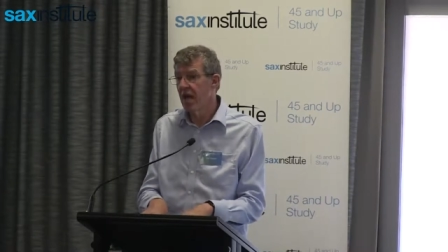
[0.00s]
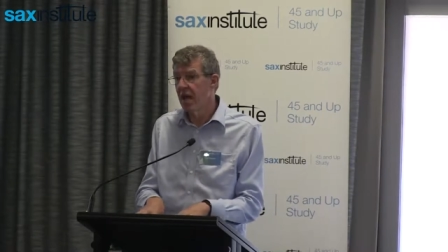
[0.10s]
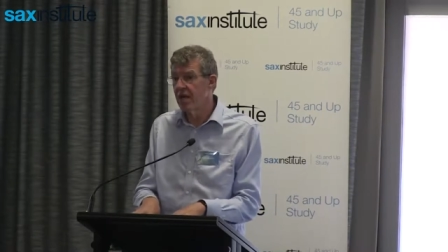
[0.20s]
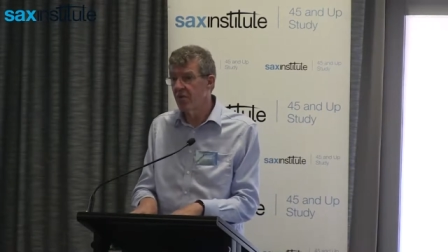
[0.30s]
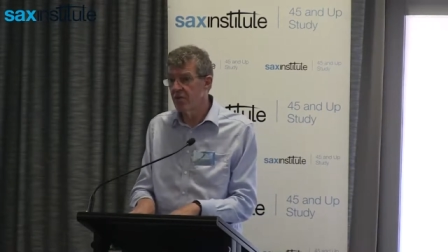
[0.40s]

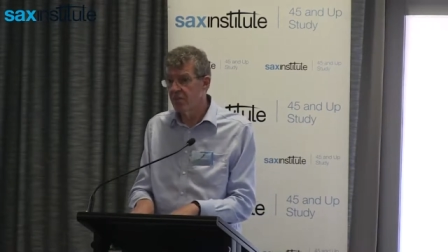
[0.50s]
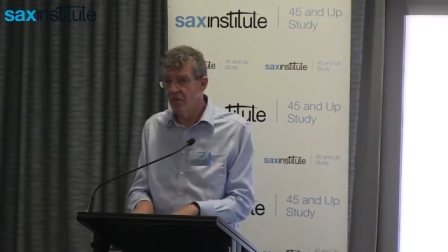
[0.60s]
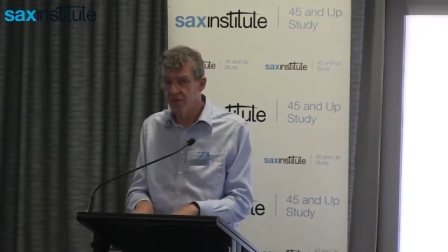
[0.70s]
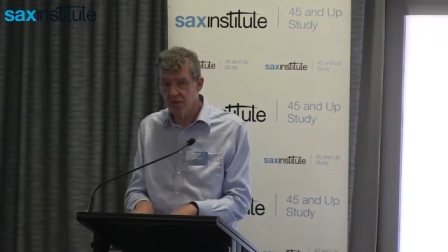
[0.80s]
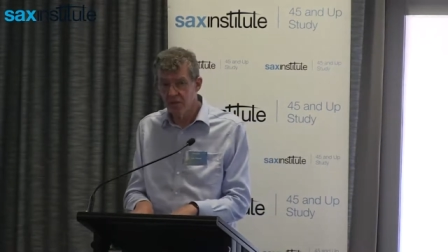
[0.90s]
any
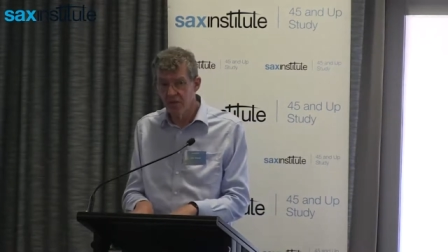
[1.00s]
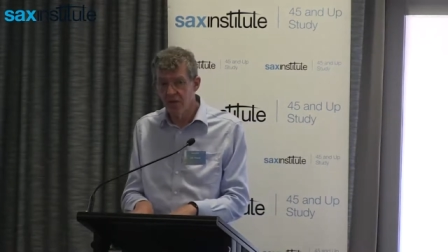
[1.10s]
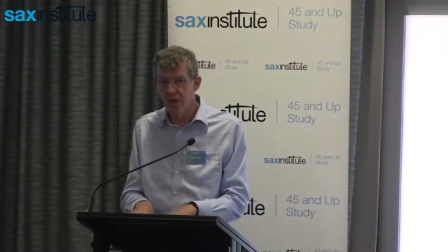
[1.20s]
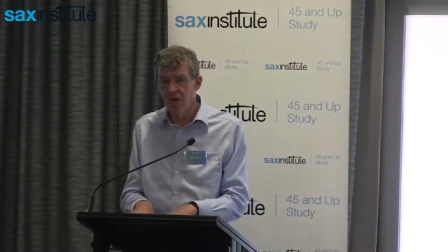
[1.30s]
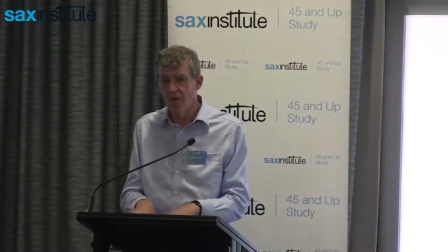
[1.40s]

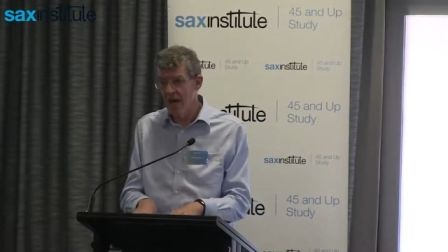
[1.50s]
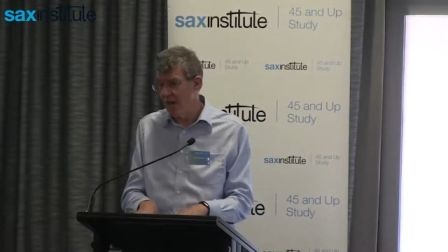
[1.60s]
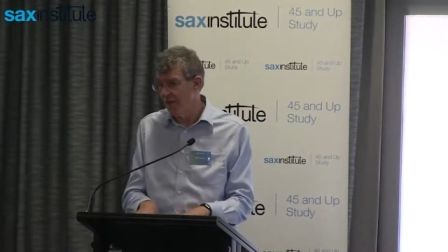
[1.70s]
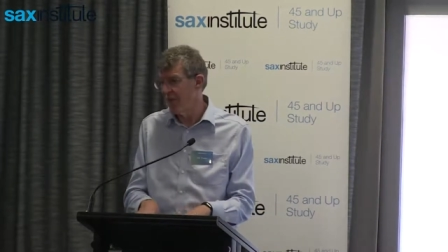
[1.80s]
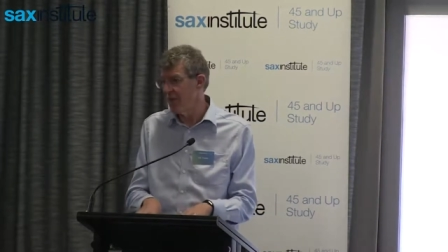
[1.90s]
responsibility
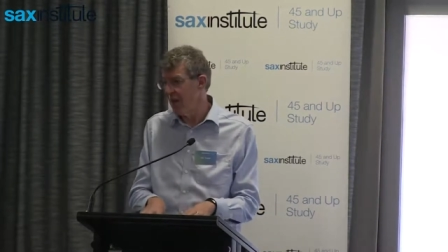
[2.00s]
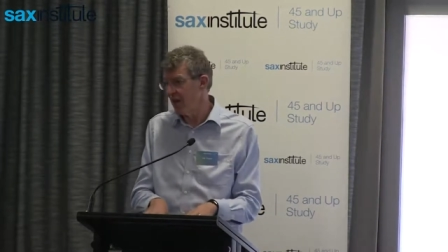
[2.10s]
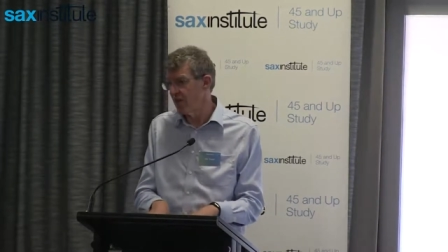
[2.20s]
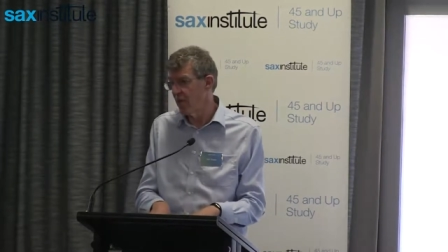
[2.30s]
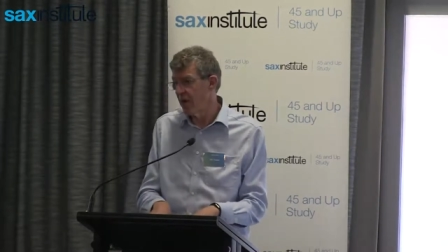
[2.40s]
away from the
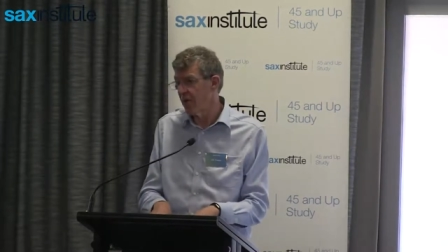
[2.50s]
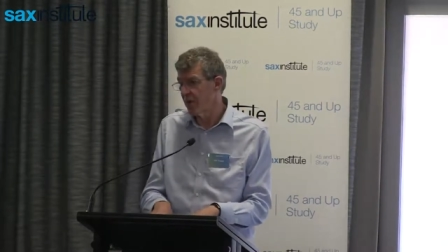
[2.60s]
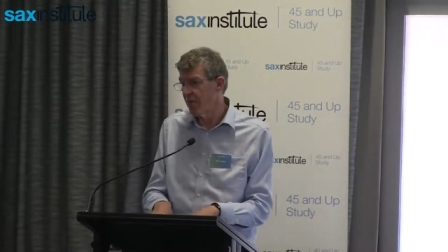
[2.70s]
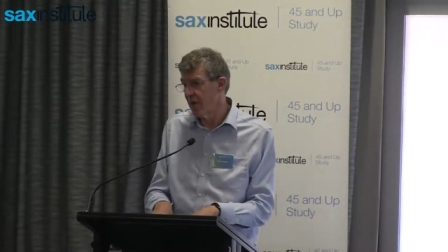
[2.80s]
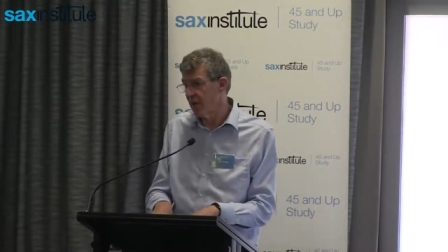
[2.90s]
National
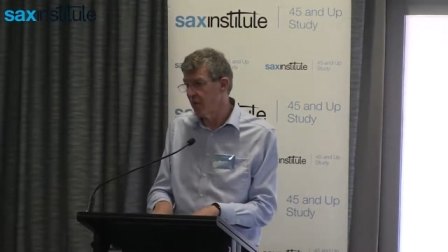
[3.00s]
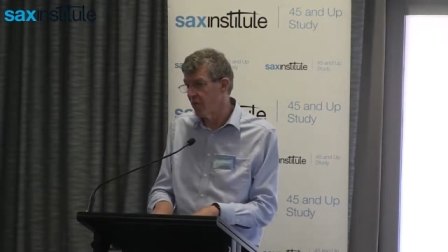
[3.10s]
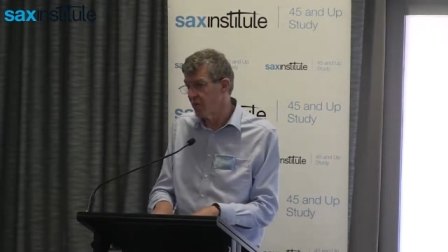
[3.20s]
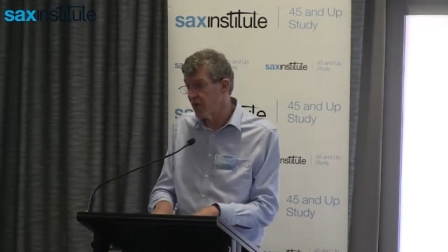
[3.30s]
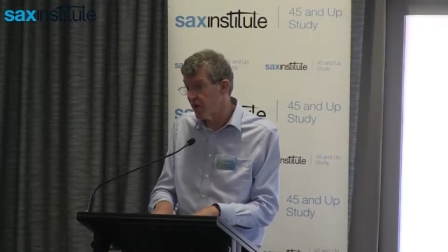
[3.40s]
Health and Medical
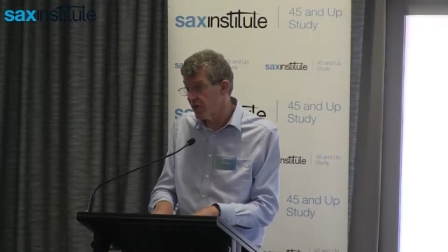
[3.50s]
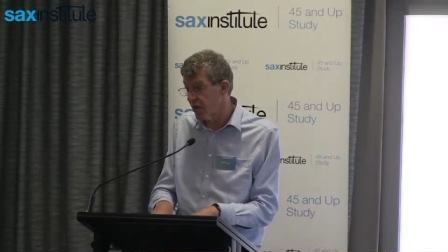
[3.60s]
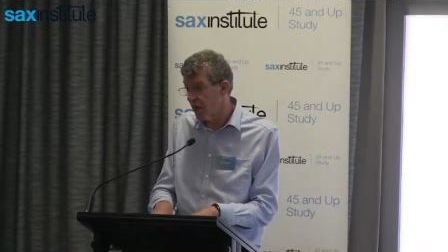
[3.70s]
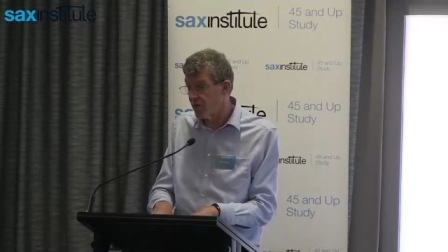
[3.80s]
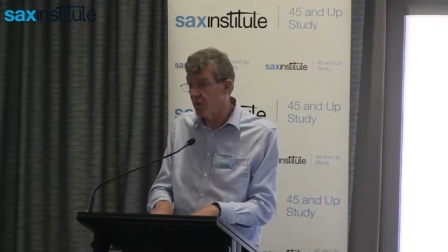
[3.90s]
Research
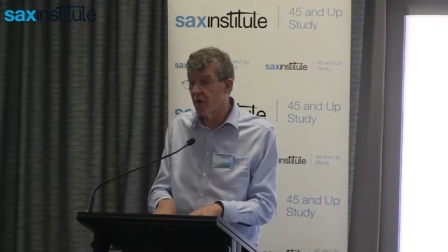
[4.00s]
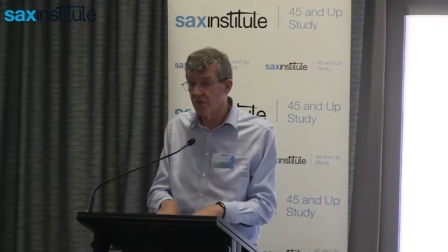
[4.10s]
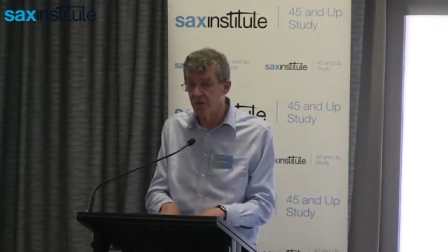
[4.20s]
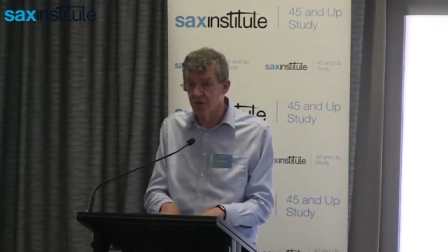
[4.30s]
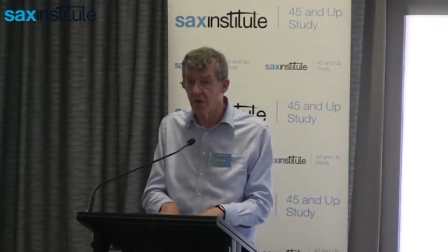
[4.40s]
Council
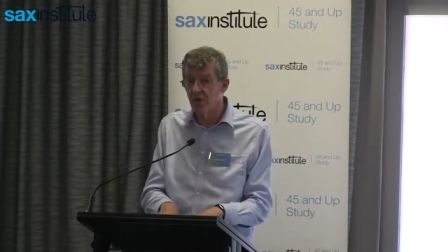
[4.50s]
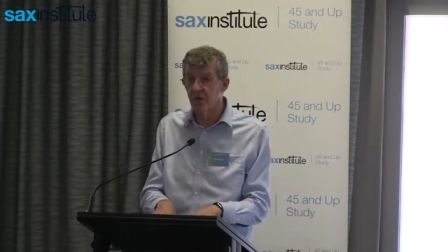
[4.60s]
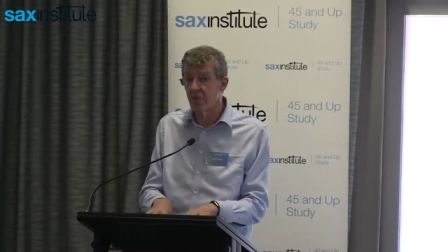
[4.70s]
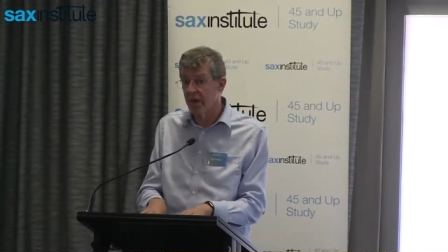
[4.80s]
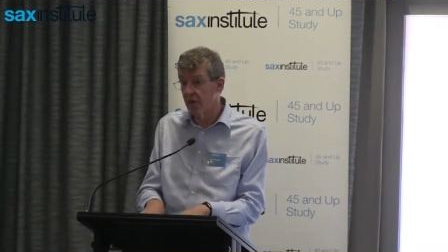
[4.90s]
as a result
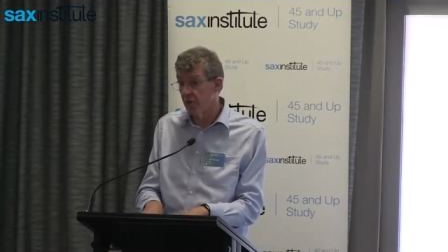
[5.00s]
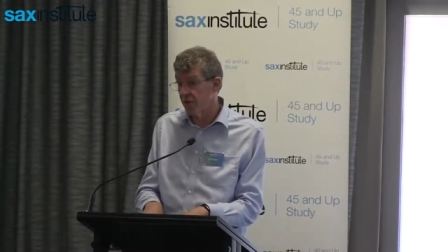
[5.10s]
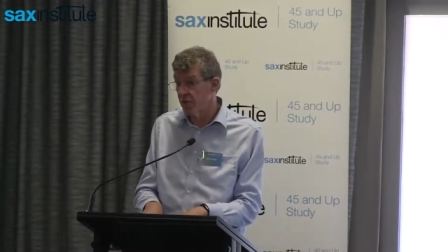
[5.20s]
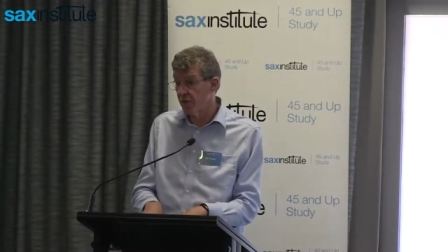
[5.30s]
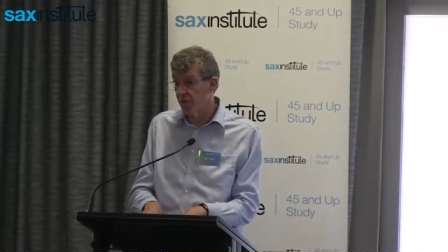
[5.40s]
of the Medical
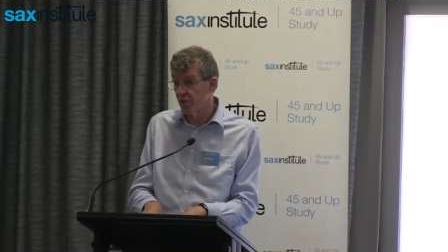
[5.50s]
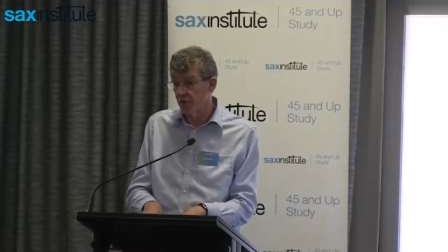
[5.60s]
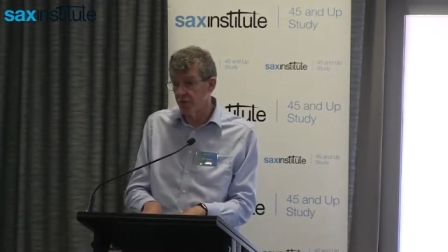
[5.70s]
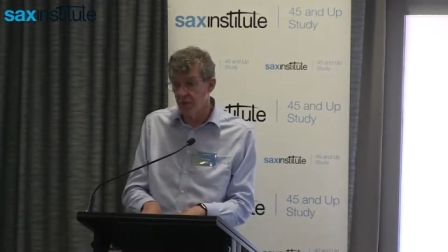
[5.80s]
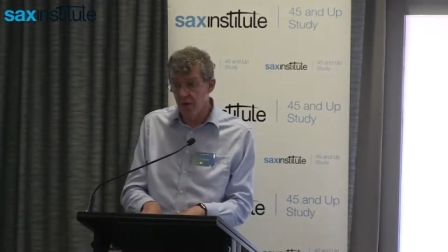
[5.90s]
Research
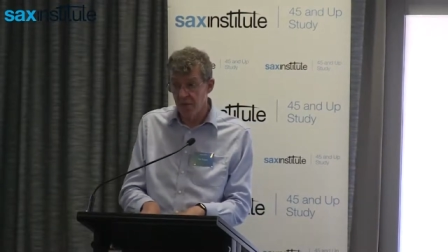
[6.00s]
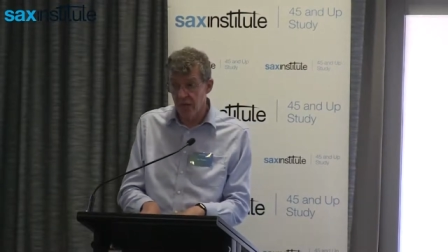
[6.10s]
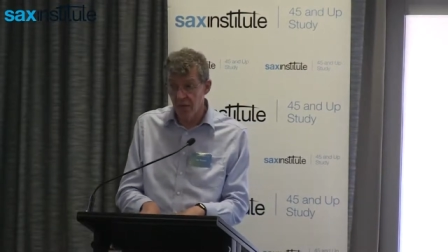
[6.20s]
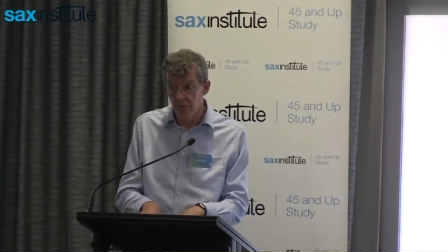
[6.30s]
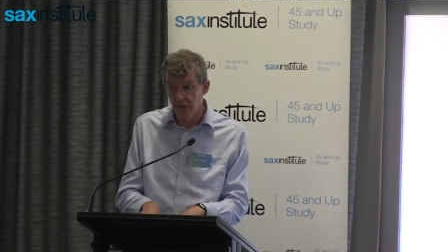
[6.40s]
Future Fund
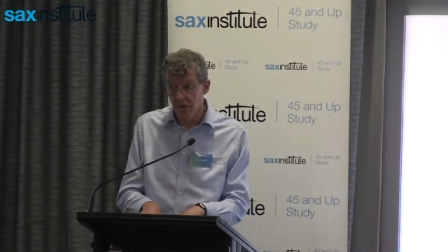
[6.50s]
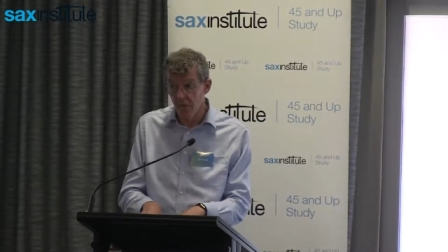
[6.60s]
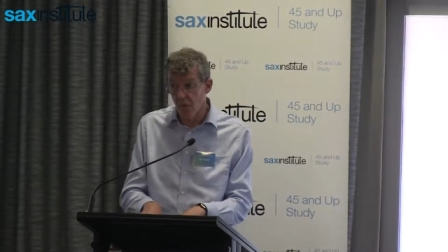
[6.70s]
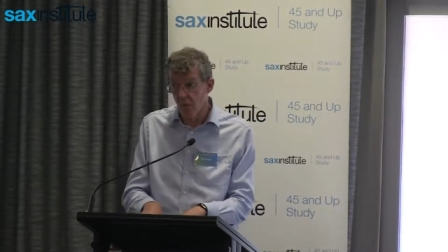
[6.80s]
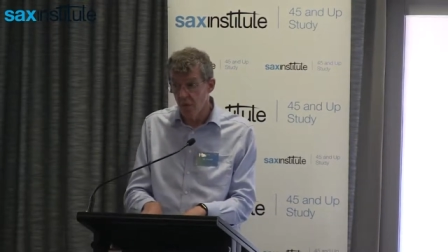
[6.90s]
being
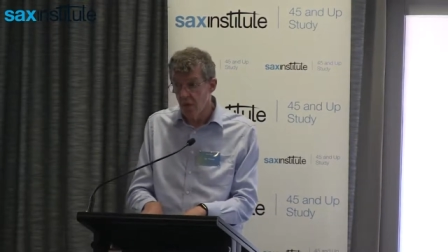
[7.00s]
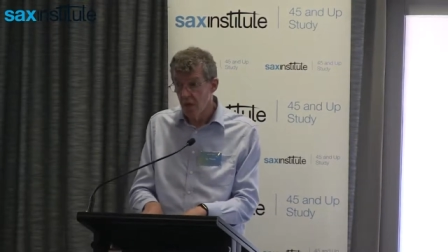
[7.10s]
available.